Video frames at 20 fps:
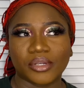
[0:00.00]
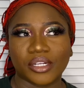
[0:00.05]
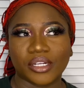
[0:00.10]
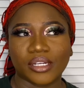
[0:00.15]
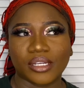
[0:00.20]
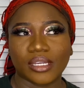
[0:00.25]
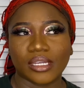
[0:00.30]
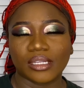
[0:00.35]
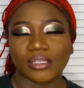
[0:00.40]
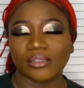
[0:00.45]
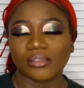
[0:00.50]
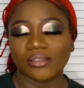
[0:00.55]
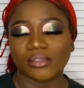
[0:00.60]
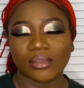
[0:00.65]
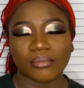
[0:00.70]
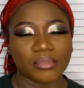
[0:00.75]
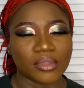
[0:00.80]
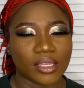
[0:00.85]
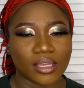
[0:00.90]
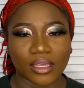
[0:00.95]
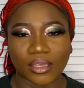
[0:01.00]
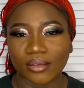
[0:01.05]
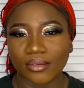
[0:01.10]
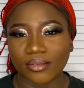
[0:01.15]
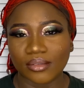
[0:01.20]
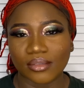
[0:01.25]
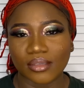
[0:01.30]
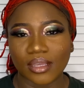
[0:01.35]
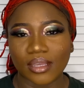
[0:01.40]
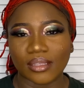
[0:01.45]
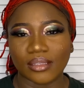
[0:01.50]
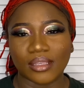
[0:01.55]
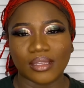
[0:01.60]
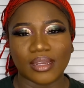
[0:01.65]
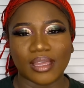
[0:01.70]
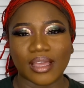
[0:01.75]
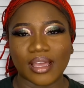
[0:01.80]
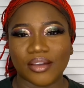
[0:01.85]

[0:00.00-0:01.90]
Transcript: and something else, and then I have the